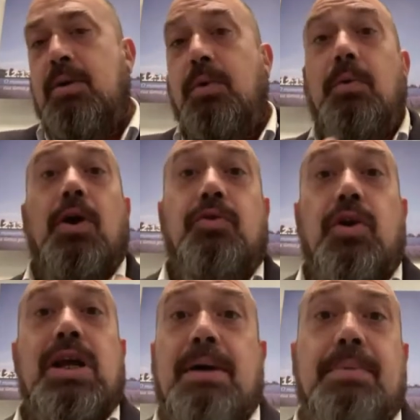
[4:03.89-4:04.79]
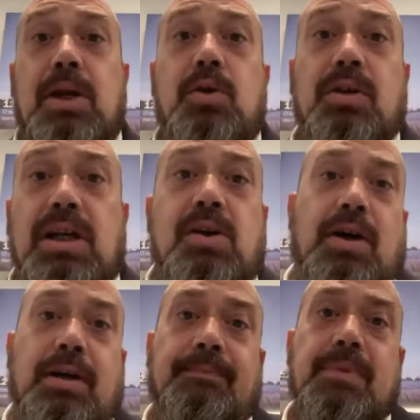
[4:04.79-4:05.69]
We work for a company called
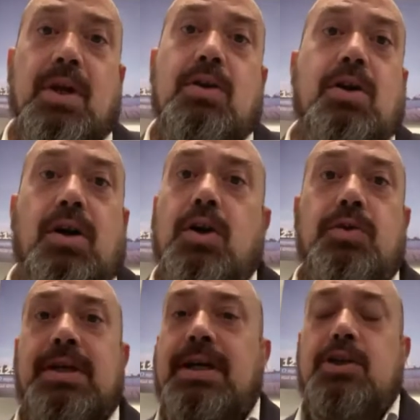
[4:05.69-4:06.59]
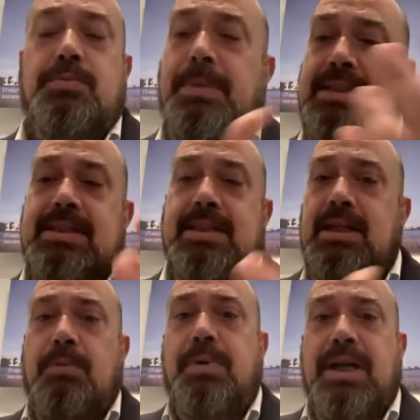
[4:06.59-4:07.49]
Accor, Accor Hotels, Bazin,
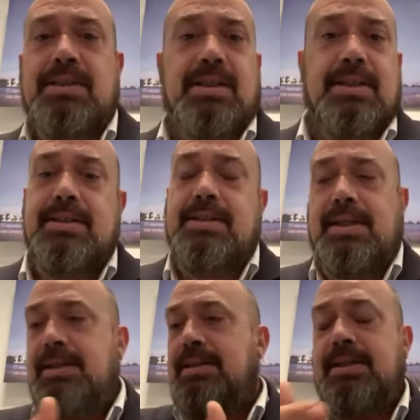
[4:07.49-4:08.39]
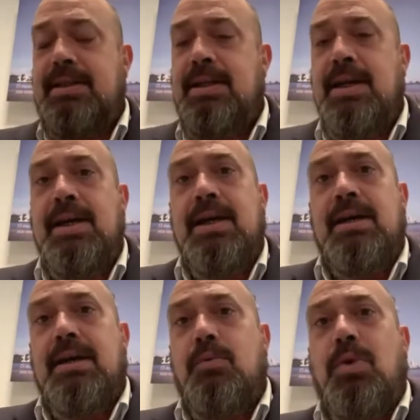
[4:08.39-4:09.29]
our president, and uh,
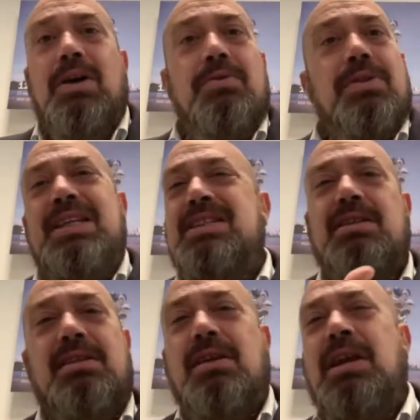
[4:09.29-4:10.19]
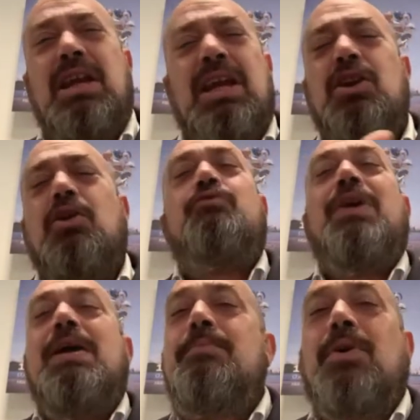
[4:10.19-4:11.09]
while this in
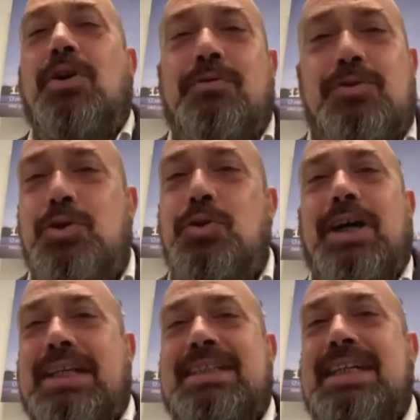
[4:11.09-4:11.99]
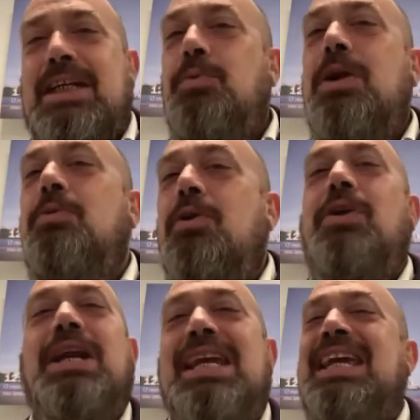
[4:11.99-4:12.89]
November of 2019, we were
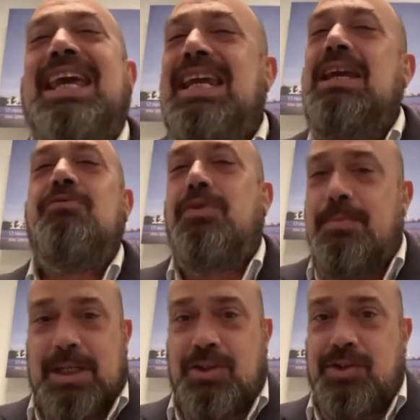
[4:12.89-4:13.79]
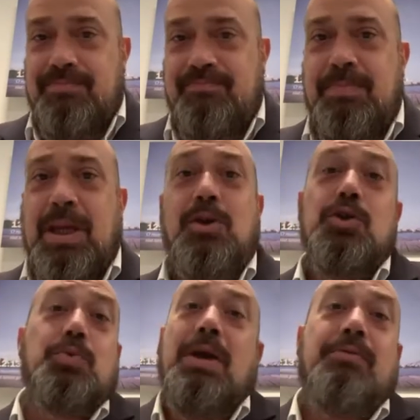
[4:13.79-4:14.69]
already getting information
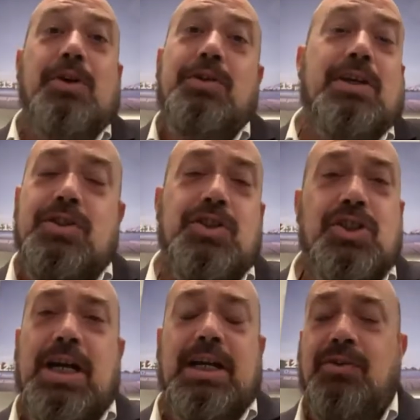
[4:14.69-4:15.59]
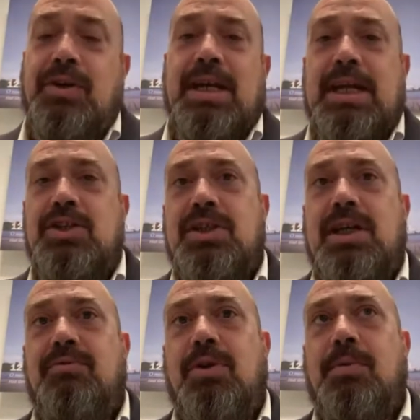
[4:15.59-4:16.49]
because we have hotels in China, in Asia,
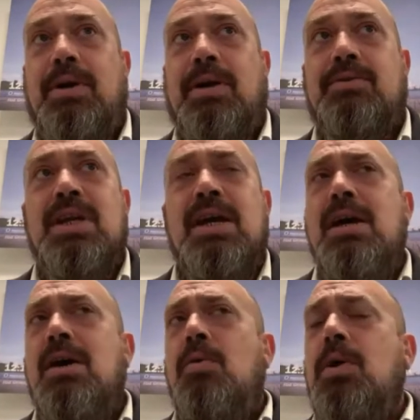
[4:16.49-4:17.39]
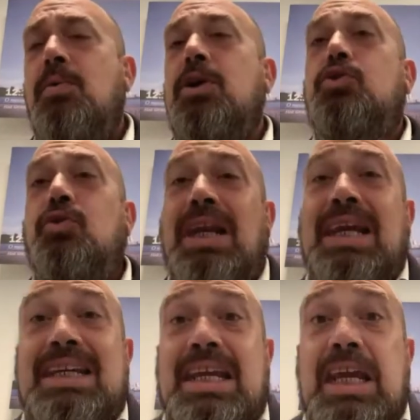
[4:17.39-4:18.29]
and everywhere else. We weren't
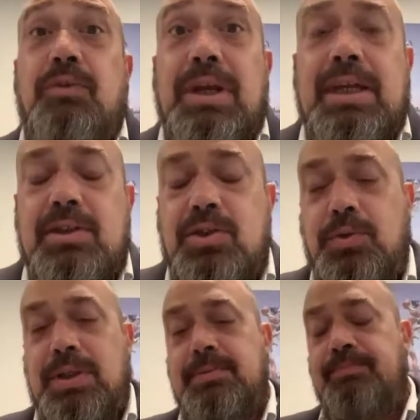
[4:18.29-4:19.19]
really adhering it to it.